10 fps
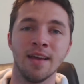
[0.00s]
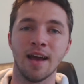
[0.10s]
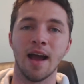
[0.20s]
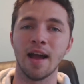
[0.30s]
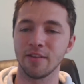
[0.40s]

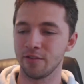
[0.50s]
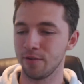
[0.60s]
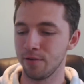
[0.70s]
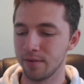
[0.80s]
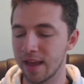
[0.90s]

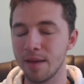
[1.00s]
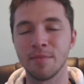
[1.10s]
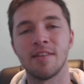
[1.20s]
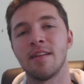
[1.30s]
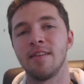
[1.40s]
Actual
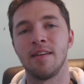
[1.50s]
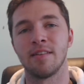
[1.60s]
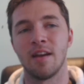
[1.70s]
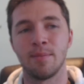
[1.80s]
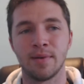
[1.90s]
game
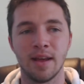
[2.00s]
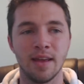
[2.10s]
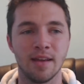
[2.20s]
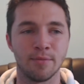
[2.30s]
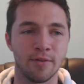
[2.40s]
settings, I
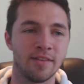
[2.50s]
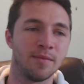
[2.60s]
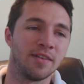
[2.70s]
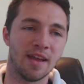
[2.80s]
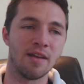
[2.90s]
play pretty
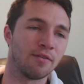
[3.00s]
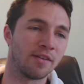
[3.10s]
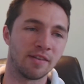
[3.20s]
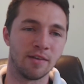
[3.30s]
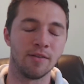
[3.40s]
much
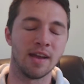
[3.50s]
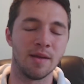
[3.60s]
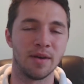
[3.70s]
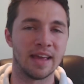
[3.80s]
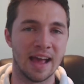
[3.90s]
every single
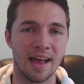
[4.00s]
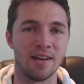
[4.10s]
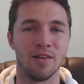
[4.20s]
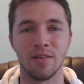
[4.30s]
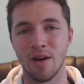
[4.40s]
game I
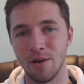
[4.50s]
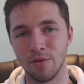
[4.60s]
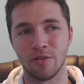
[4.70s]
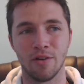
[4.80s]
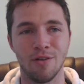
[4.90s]
can on
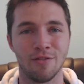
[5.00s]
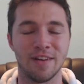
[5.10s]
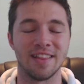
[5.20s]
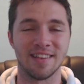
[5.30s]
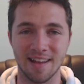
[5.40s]
Ultra or
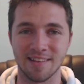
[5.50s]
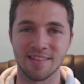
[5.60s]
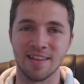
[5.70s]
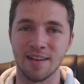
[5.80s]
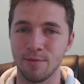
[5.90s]

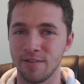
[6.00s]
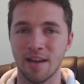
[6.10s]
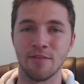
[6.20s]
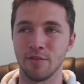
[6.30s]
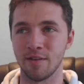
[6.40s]
Fantastic,
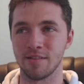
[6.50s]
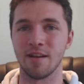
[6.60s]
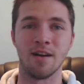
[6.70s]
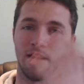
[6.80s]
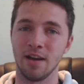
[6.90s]
whichever is the
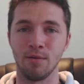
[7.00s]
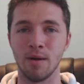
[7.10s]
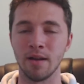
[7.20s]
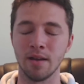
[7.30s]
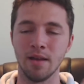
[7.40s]
higher
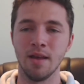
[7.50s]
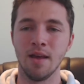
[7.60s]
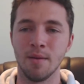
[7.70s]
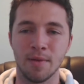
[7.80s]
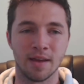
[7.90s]
one,
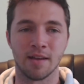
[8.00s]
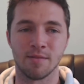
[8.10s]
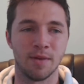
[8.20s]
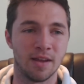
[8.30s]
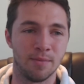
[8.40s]

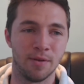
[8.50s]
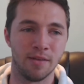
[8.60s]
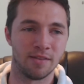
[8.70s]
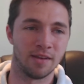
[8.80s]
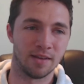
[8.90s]
because my
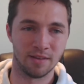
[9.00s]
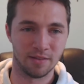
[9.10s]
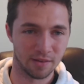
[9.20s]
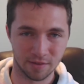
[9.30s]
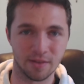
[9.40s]
computer can
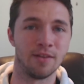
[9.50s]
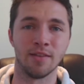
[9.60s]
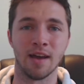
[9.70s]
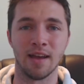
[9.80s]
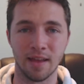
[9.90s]
just do
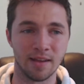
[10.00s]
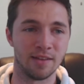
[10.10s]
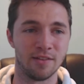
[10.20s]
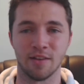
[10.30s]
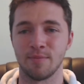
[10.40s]
that. It
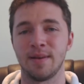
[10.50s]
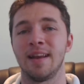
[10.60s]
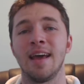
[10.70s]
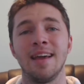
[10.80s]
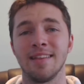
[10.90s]
can just
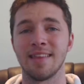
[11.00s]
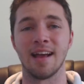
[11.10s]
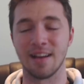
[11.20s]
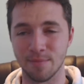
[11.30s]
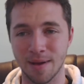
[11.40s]
play at
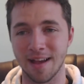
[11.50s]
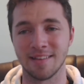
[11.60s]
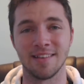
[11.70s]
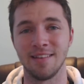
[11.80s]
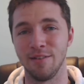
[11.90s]
that
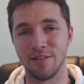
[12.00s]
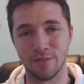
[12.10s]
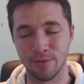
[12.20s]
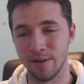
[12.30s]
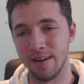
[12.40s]
capacity, which
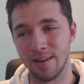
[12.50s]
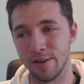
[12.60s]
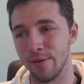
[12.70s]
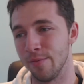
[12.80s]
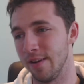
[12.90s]
is really
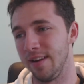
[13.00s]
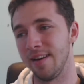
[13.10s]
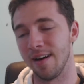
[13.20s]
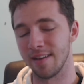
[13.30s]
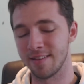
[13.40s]
cool and really
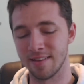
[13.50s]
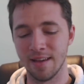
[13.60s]
nice.